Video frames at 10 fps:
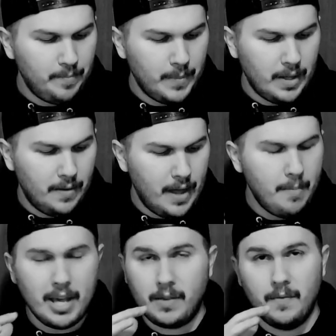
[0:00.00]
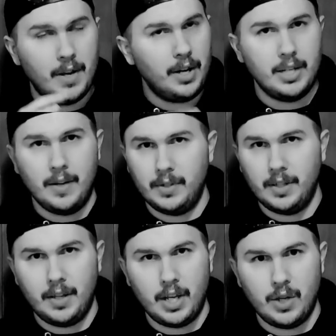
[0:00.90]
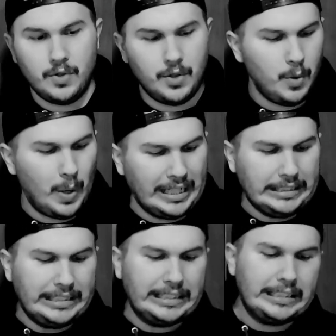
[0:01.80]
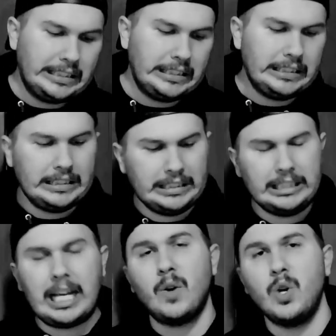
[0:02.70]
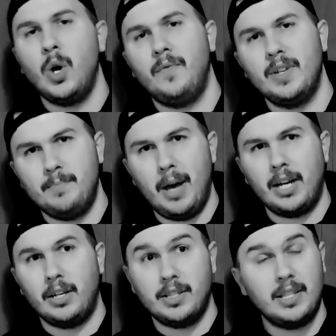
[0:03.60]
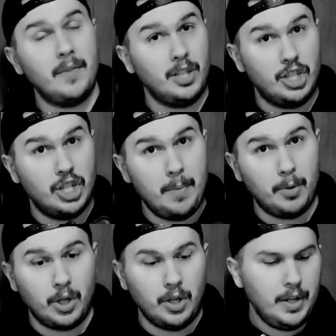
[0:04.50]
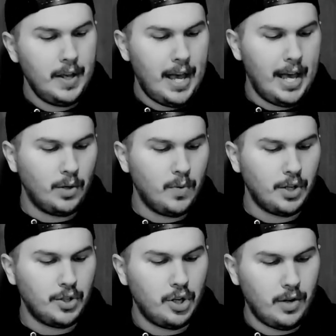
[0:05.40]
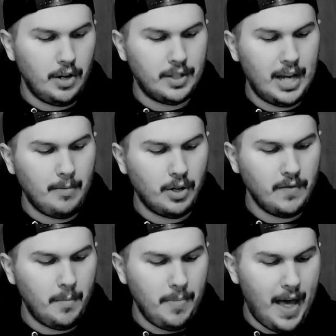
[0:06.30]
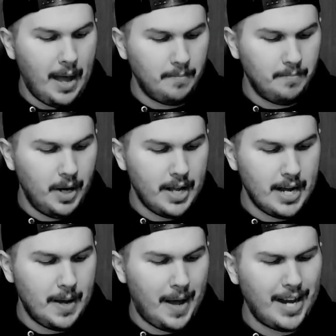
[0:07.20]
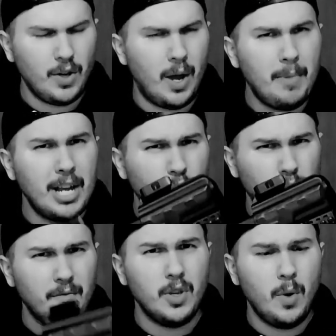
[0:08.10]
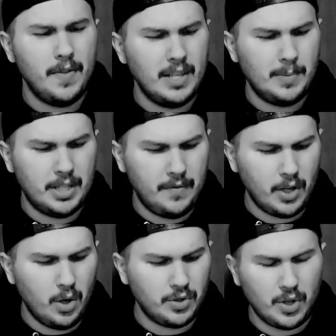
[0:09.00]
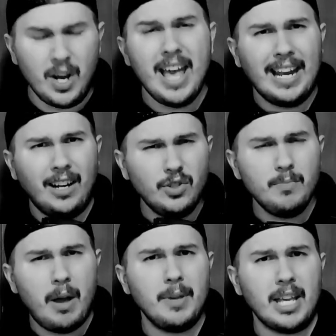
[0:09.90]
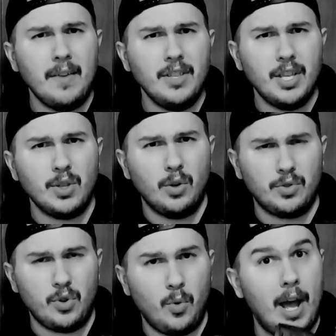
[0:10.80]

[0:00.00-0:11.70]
They make them very differently than they used to. I don't know if it's better. It's definitely cheaper and quicker turnaround time. I'll give them that. But I don't know. I might do a review on this specific holster. And I also might be giving this holster away,